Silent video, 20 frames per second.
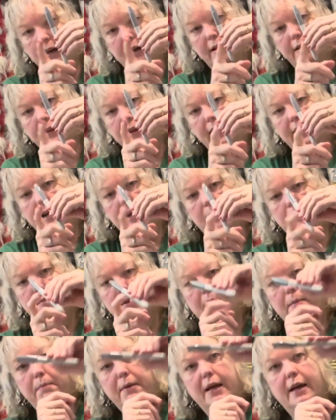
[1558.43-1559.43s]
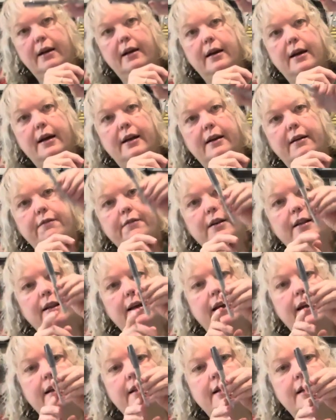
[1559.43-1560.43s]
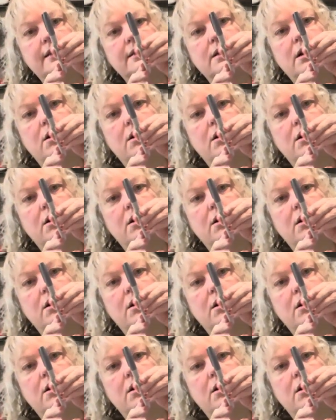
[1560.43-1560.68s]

they name the pen a different thing. And these